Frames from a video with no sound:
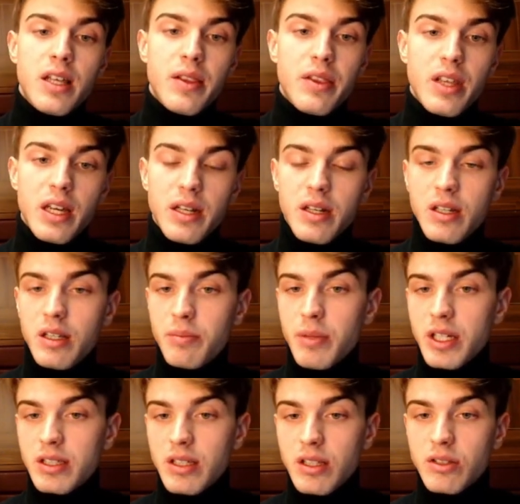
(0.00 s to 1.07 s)
then it
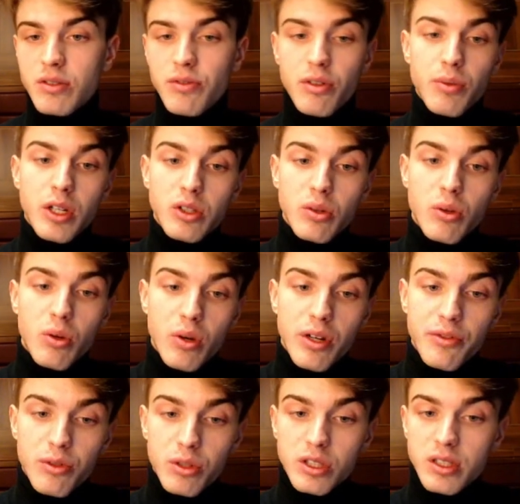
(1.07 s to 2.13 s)
makes sense for white to go
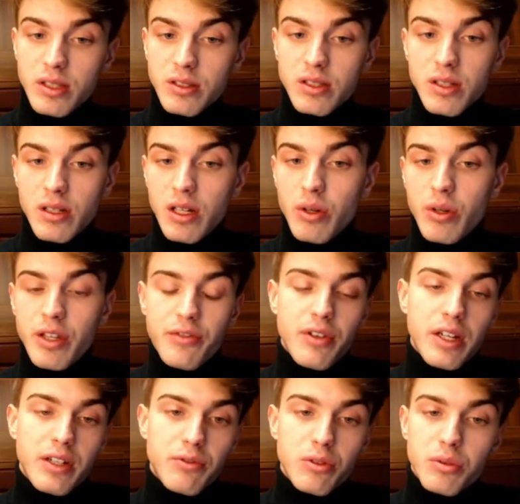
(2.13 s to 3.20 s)
a4, since now
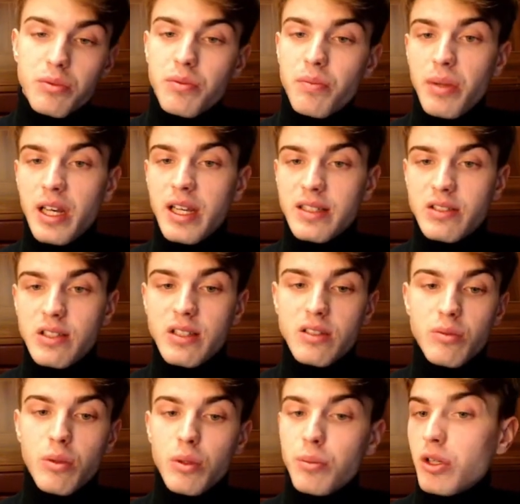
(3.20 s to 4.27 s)
a5 would be less
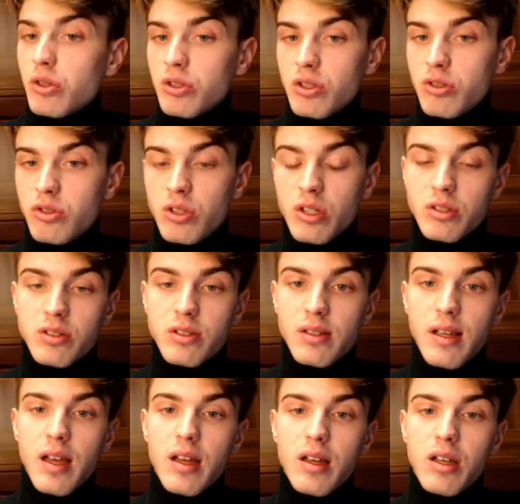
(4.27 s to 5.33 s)
sensible because it just
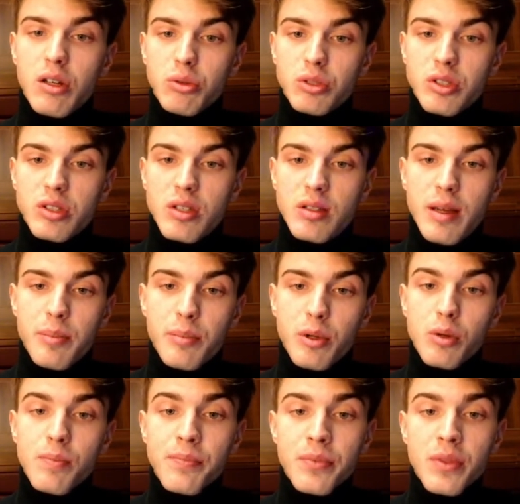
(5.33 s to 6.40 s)
loses a
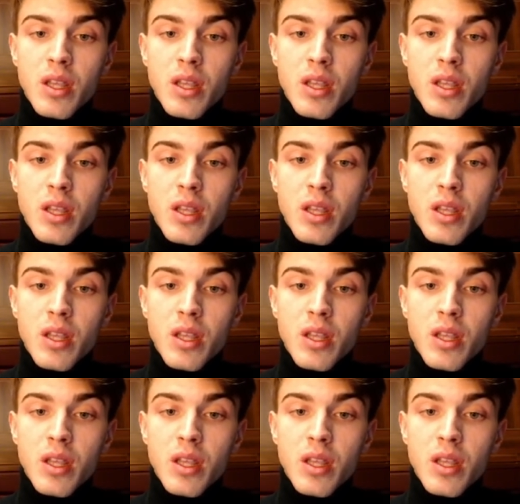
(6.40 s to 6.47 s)
tempo.